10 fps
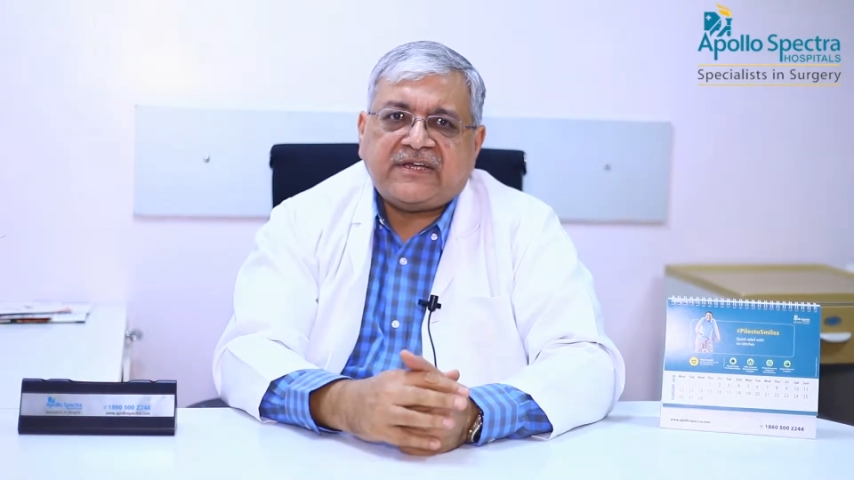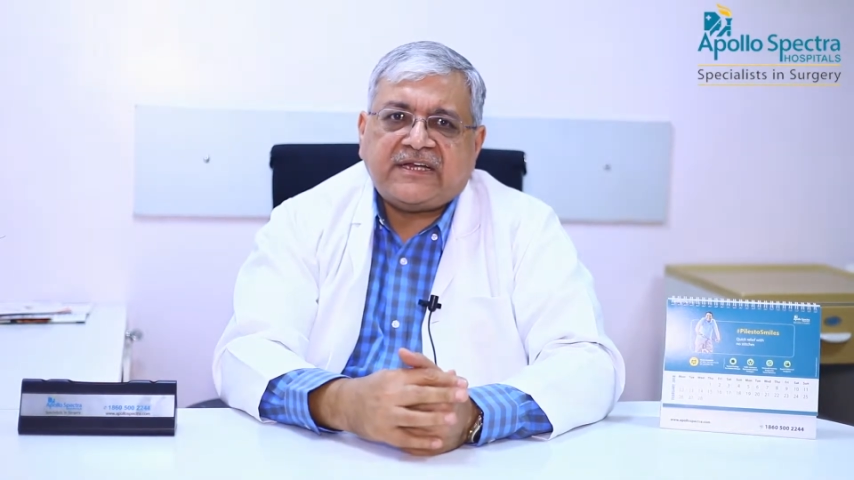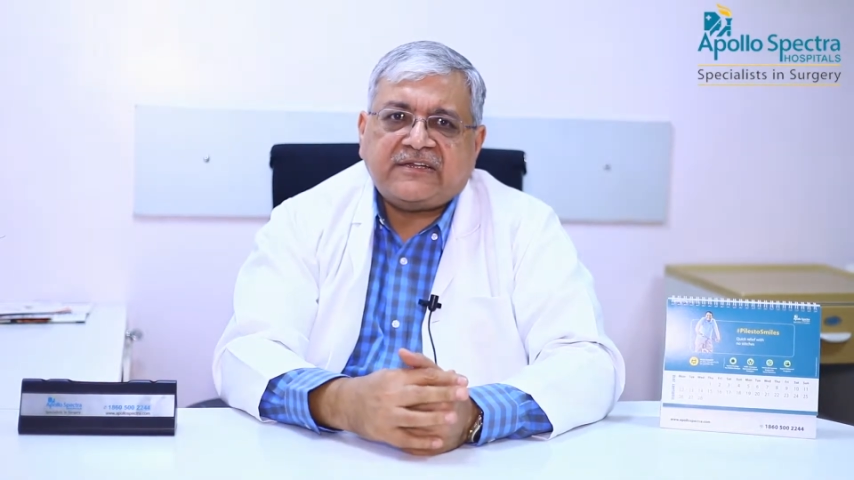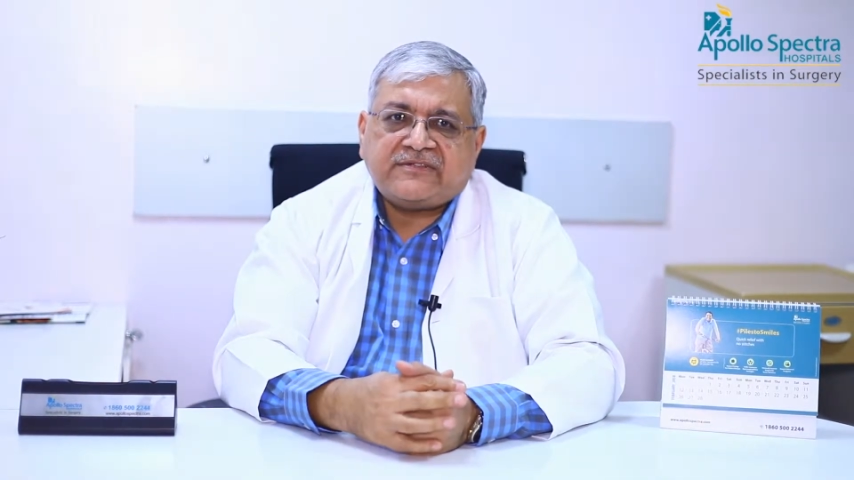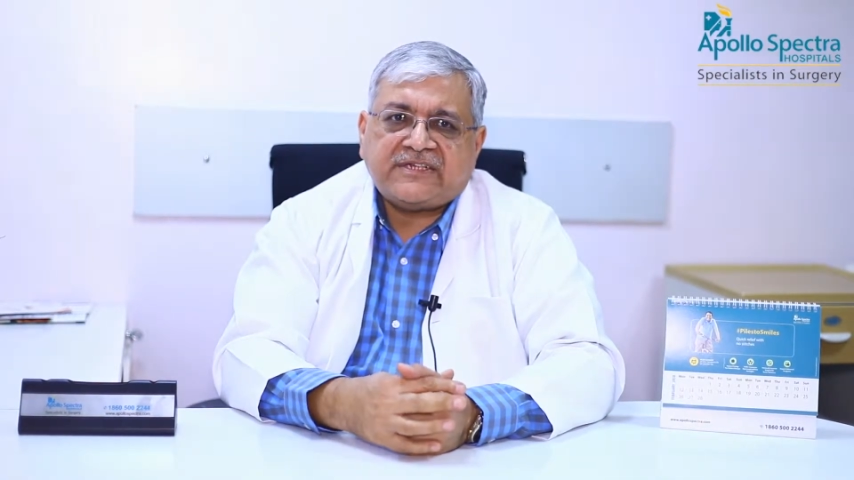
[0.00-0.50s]

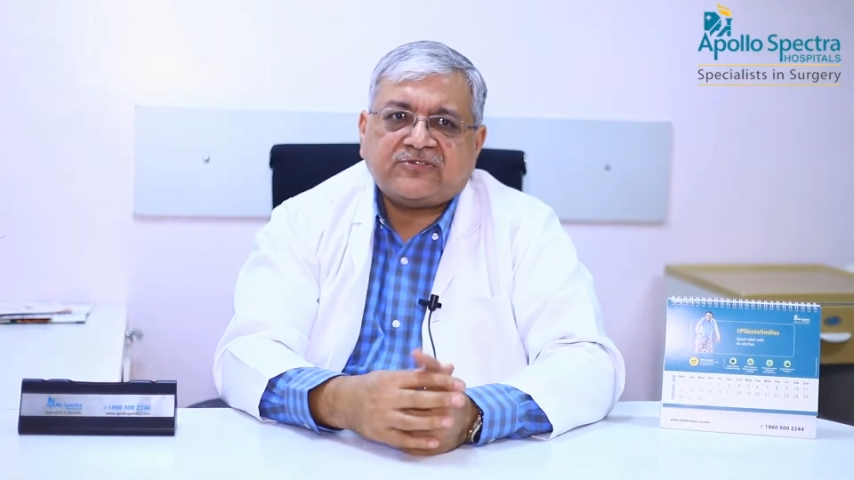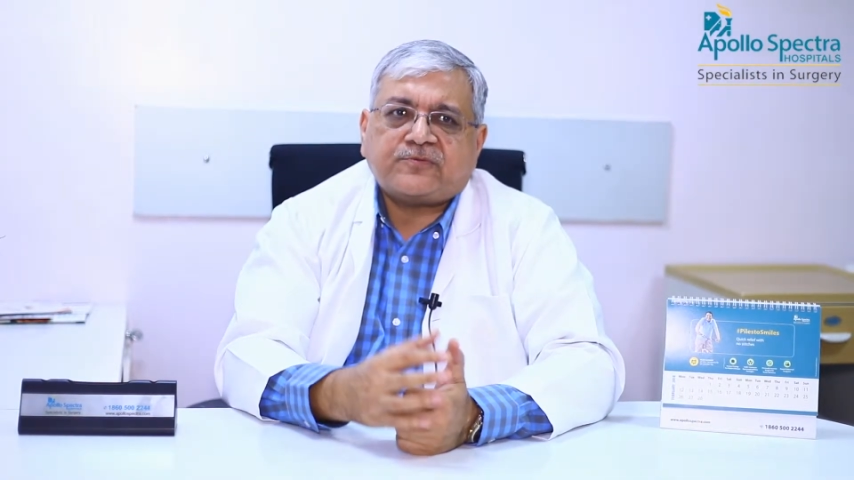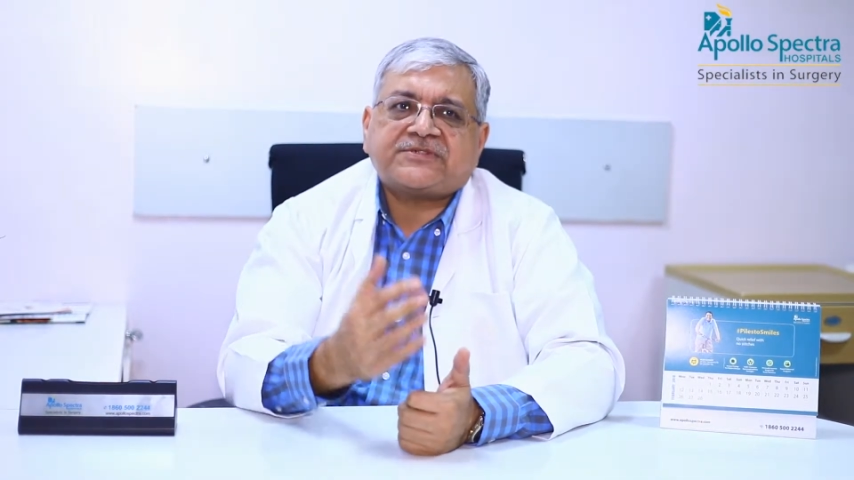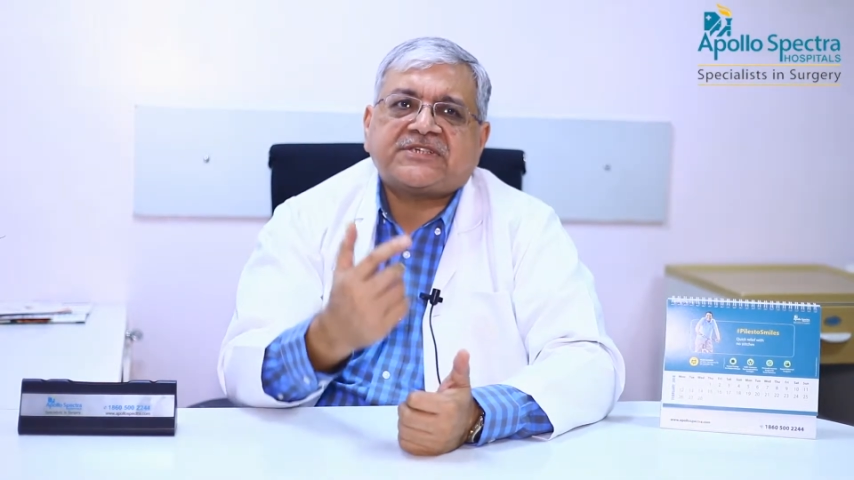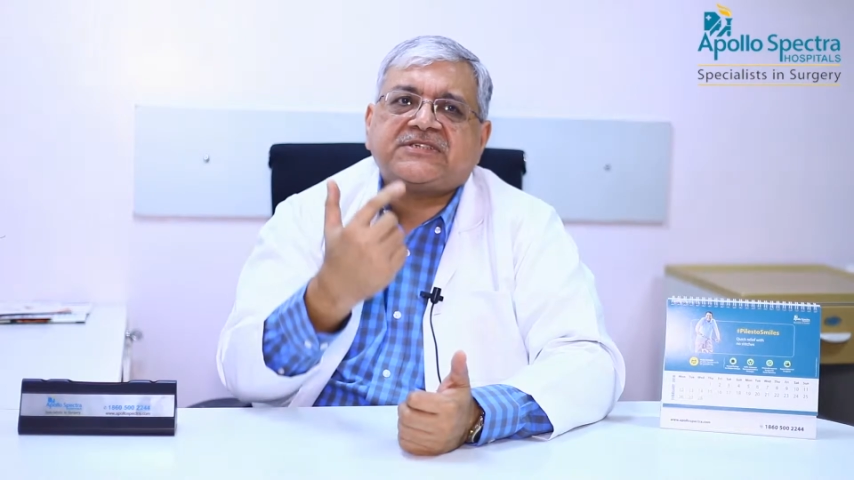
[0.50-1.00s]
and if there is
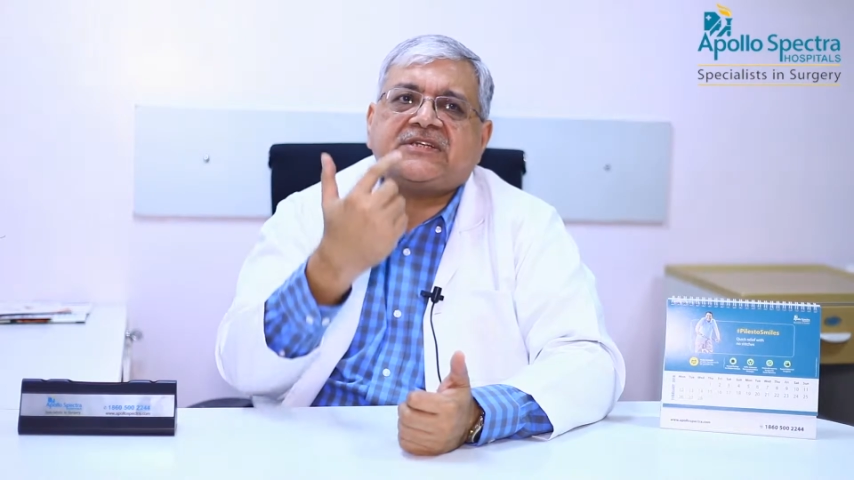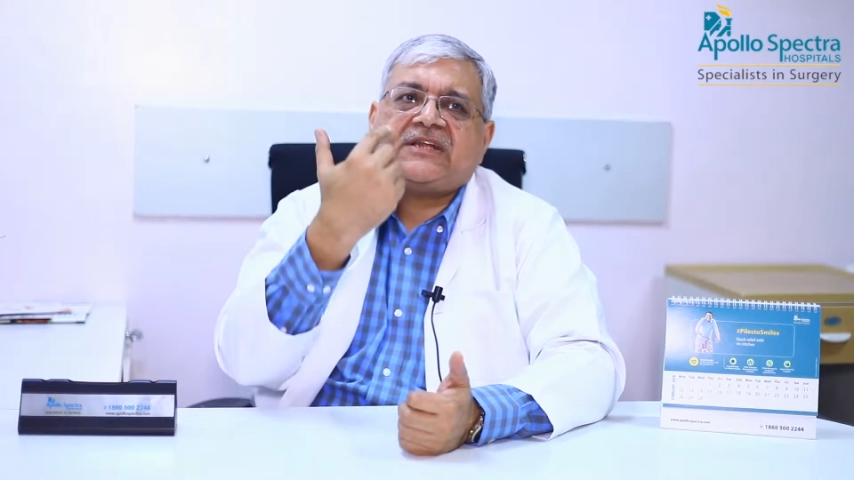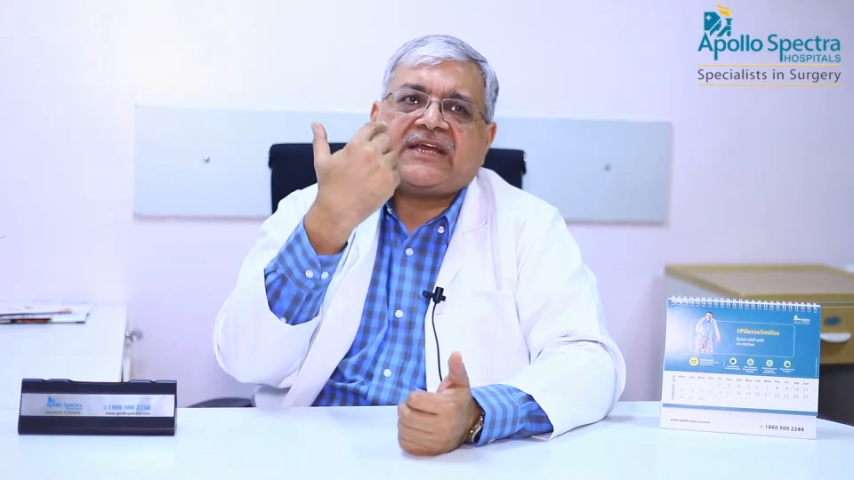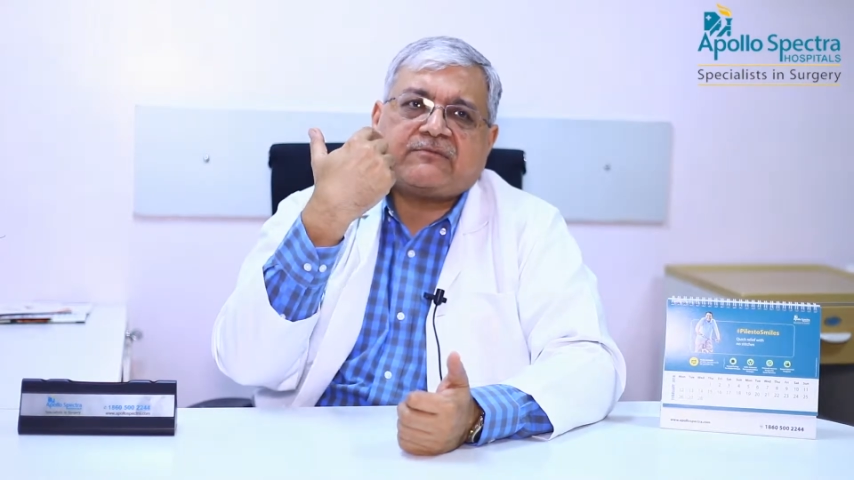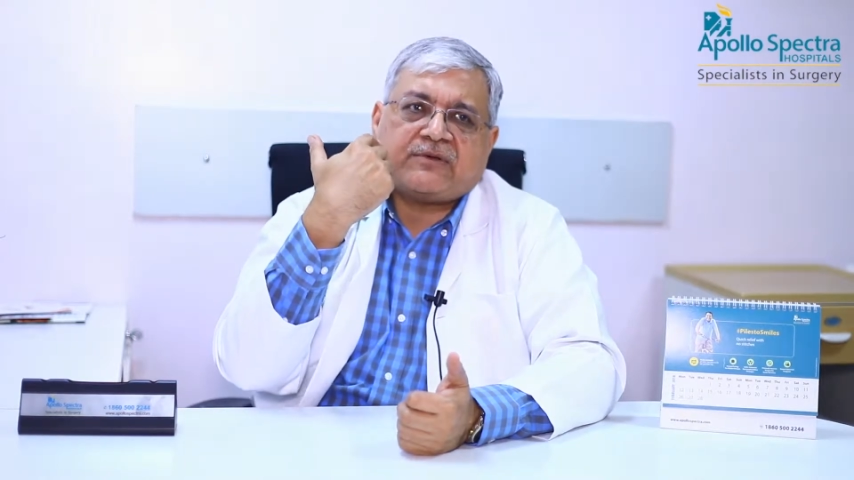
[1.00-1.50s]
obstruction like